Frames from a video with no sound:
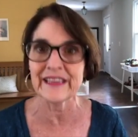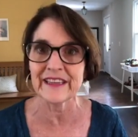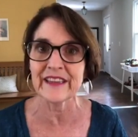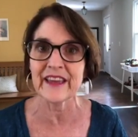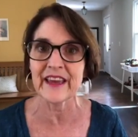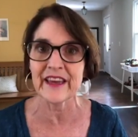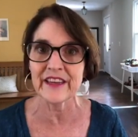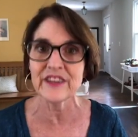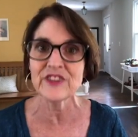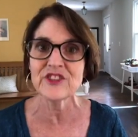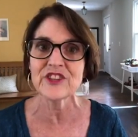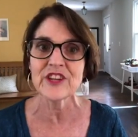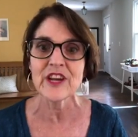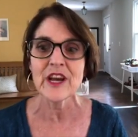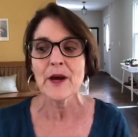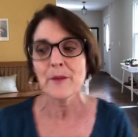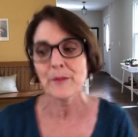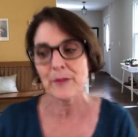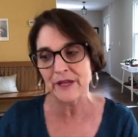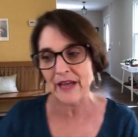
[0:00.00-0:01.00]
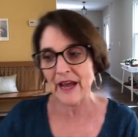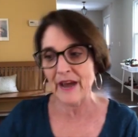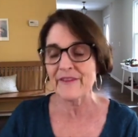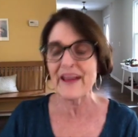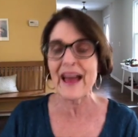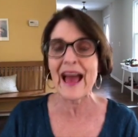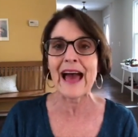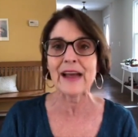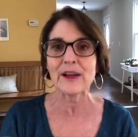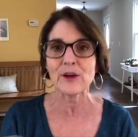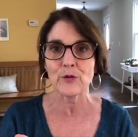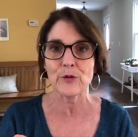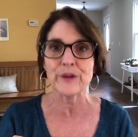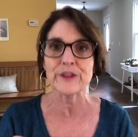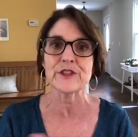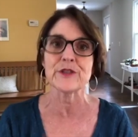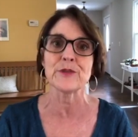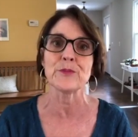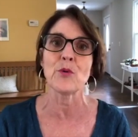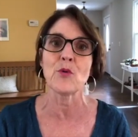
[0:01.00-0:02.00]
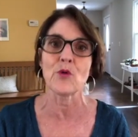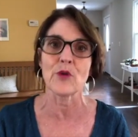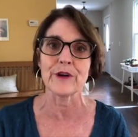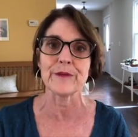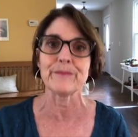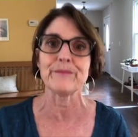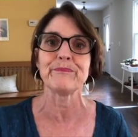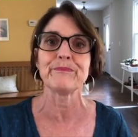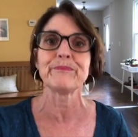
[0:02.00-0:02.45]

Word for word: engaged but have adequate support.